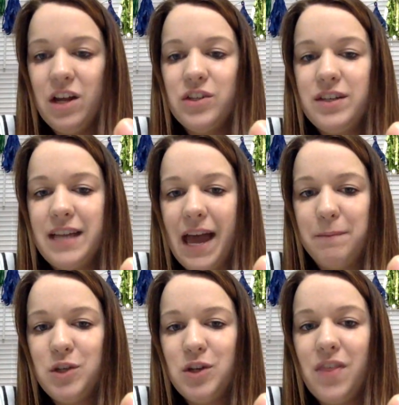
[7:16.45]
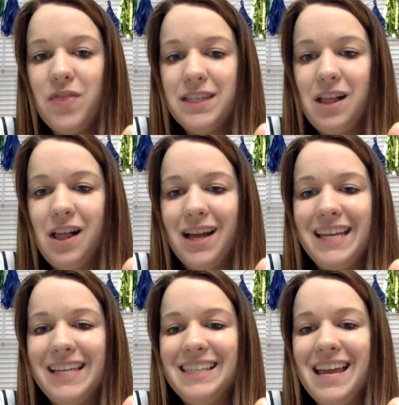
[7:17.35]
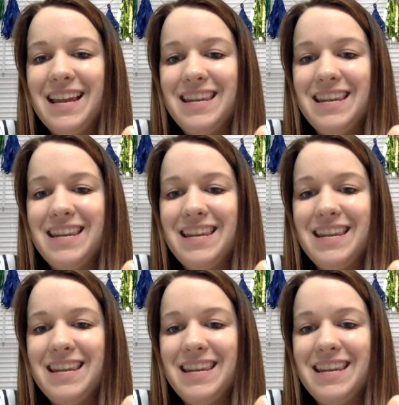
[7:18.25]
So the time shown on this clock is